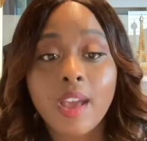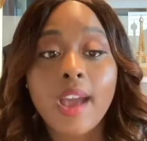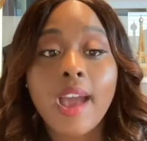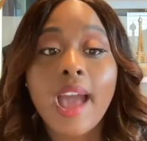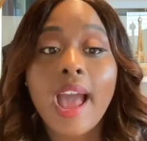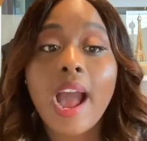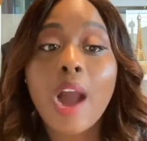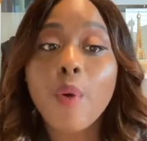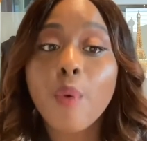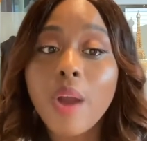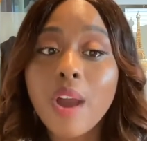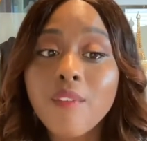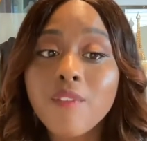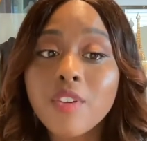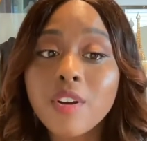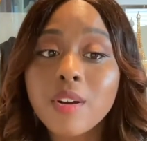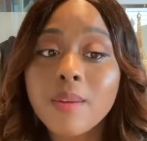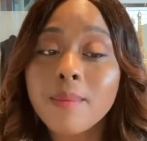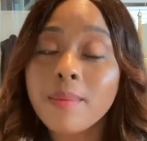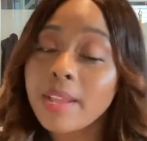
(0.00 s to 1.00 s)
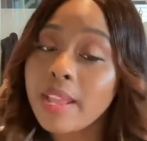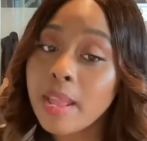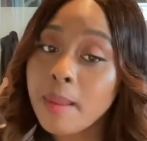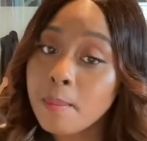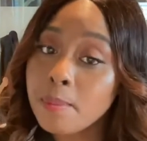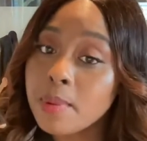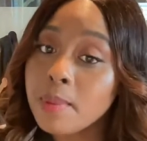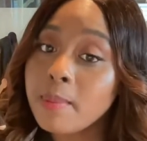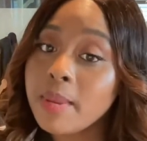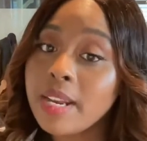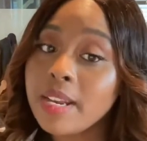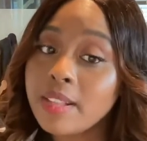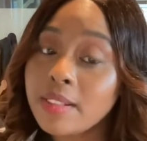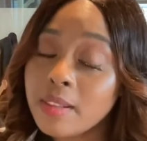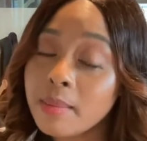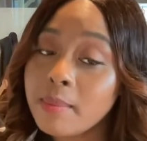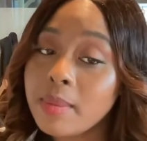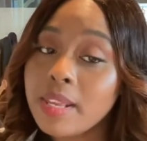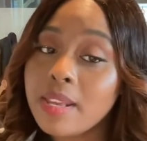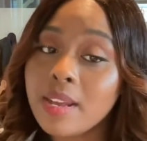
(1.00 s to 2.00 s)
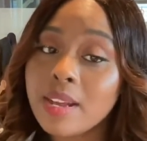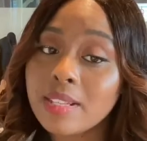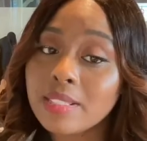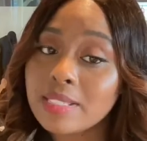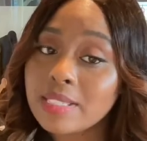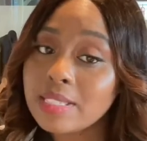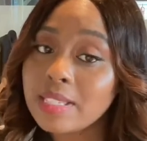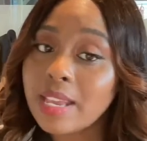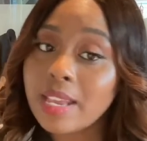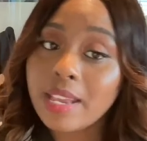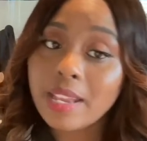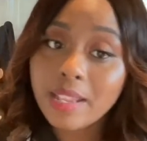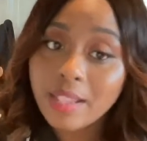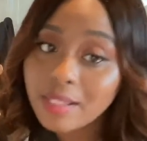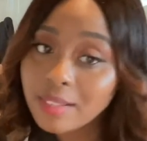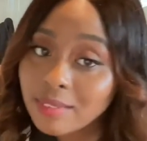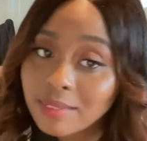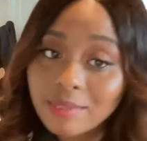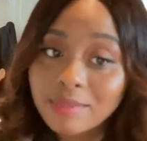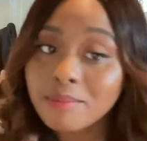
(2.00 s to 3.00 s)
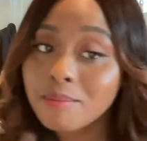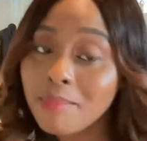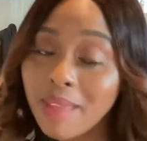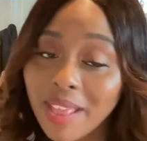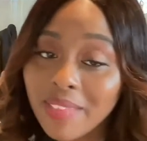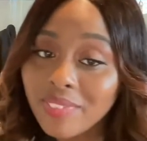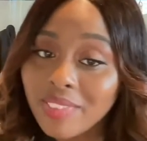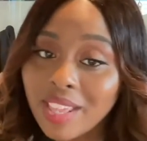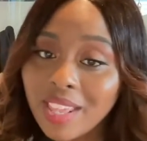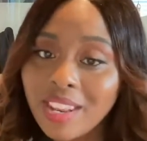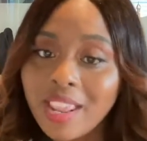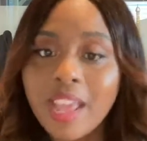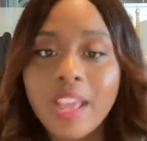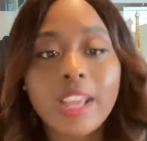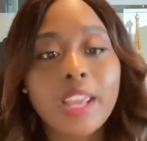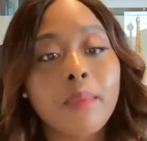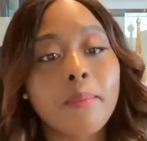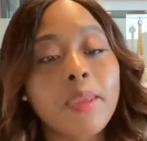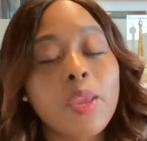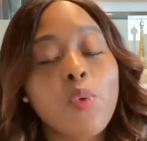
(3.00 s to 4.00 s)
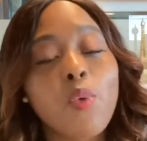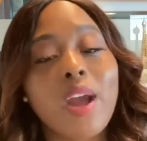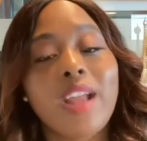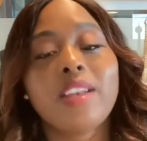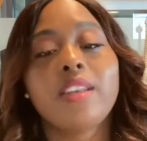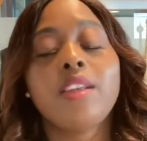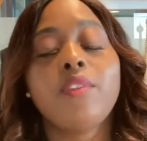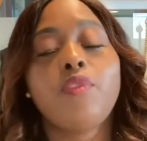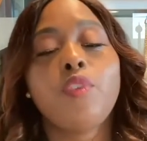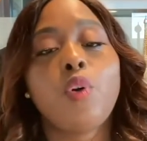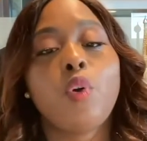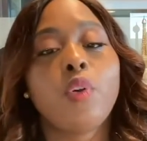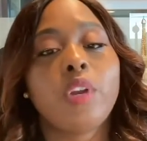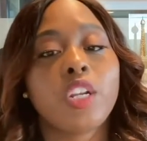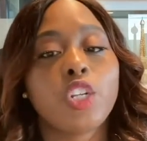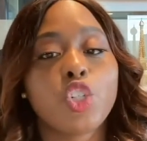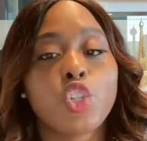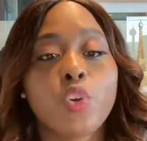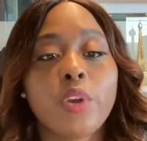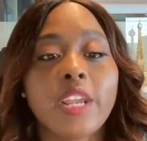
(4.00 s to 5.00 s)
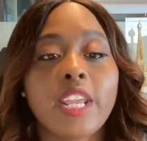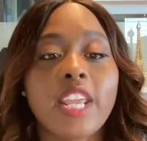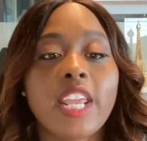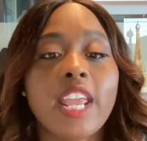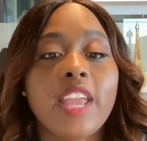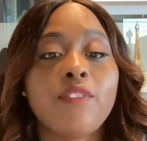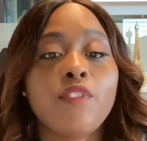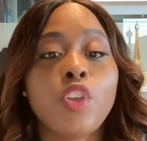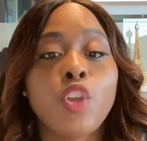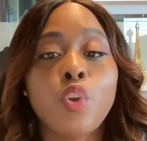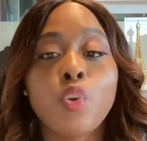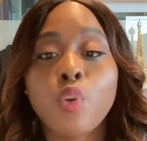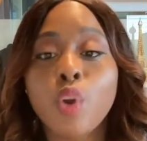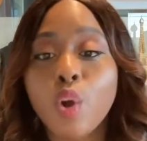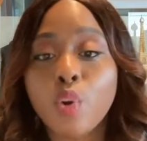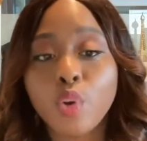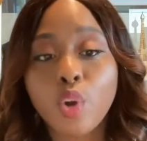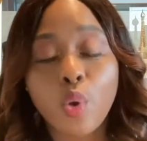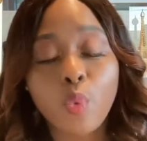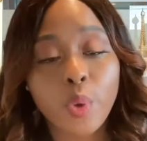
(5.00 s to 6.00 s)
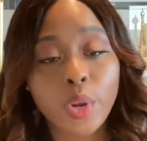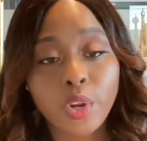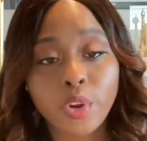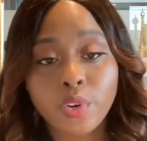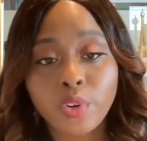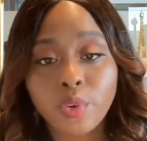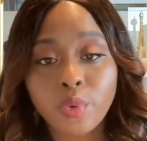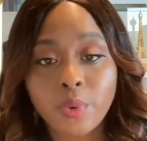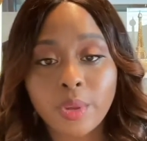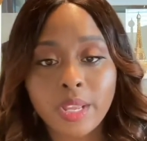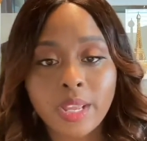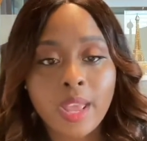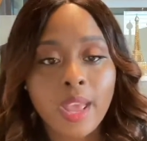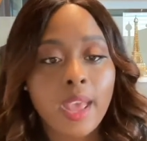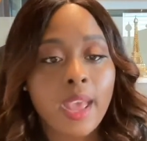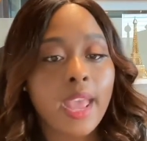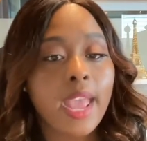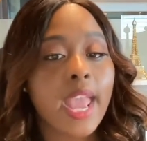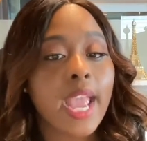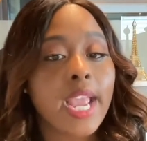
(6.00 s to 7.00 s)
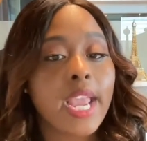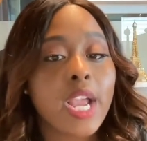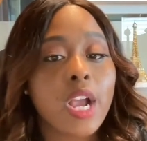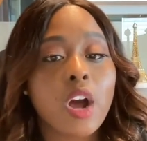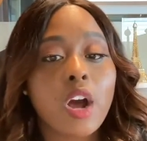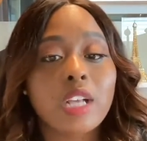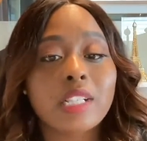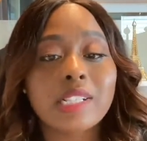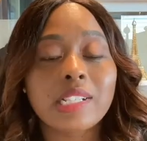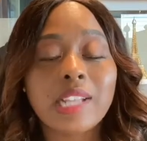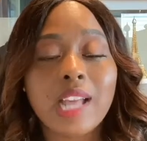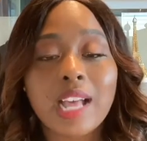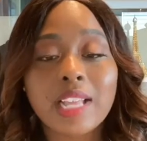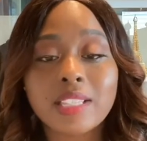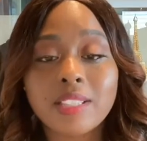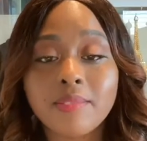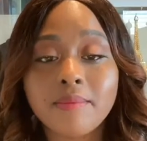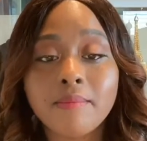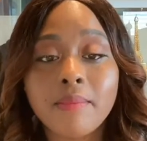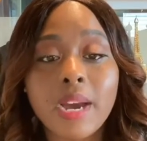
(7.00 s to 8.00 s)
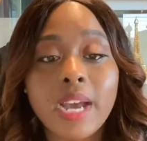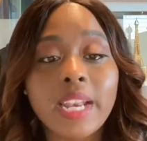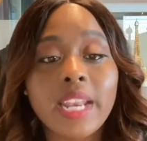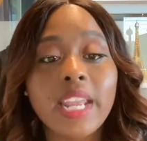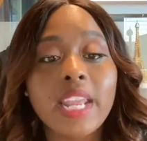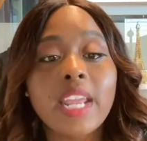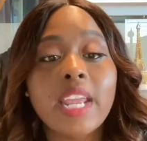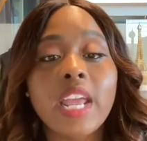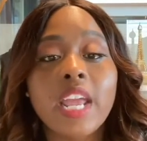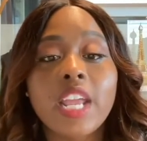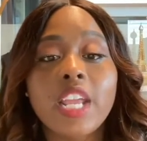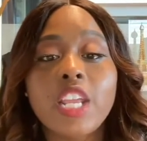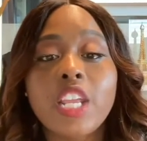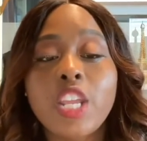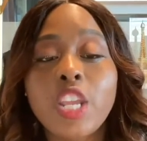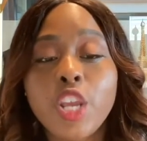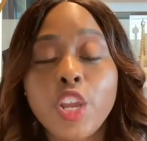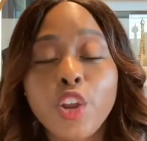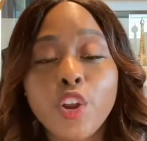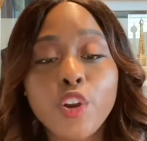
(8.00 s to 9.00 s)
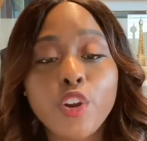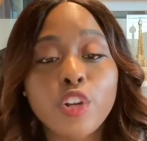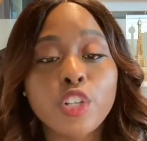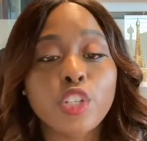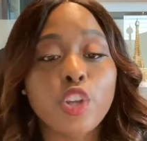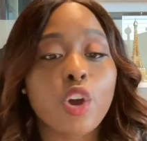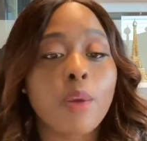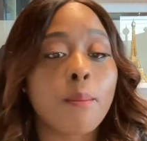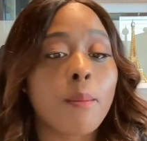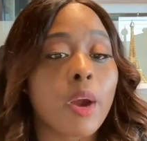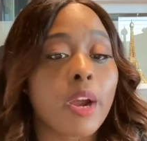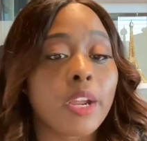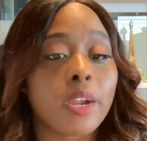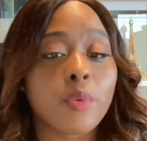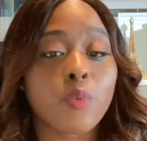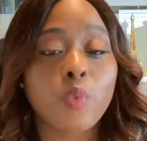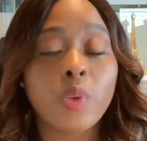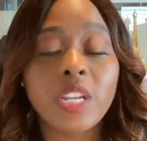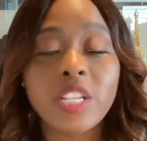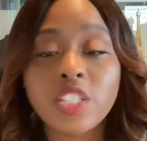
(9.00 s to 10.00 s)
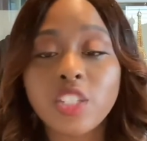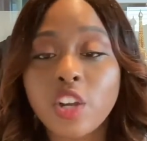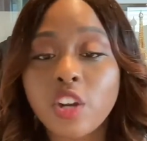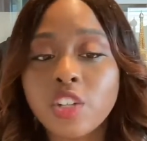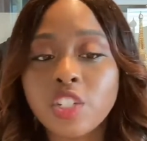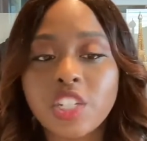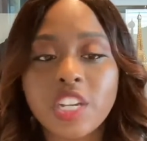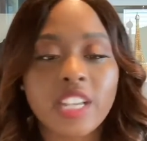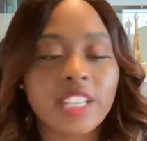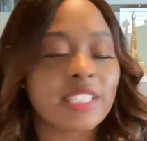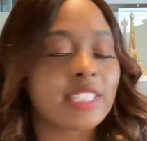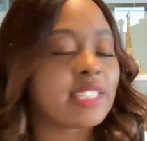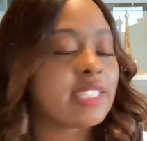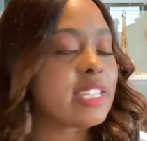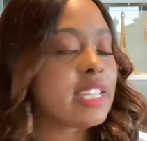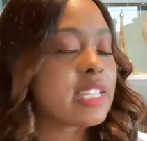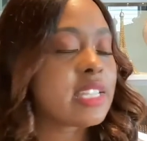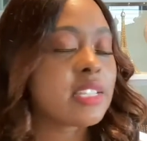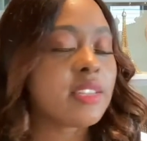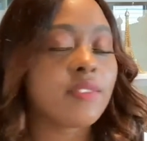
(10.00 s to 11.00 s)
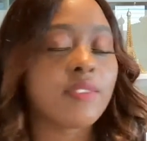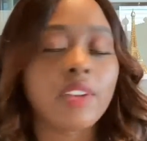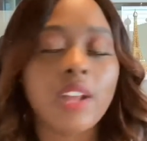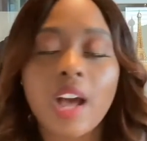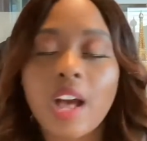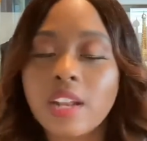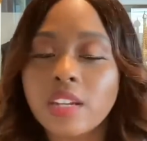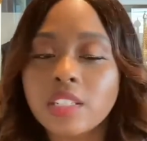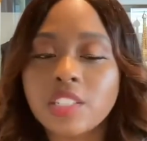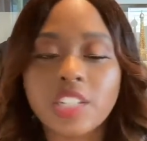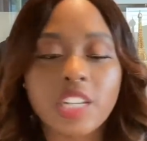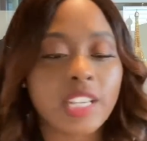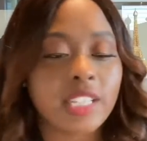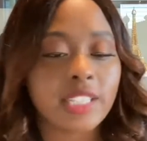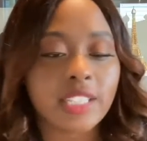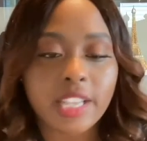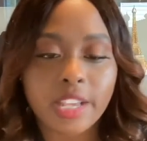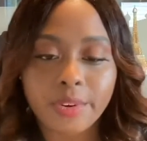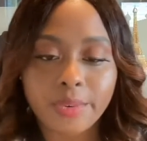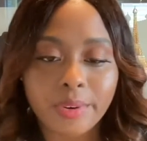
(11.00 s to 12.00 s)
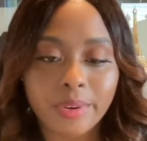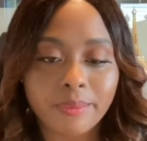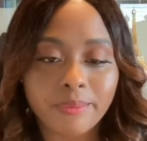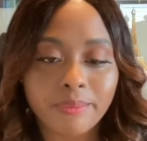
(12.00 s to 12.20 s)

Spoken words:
However, implementing the Beyonce method can be quite difficult and tricky if you don't know what you're doing. It can cost lots of money, years on market research, extensive knowledge, etc.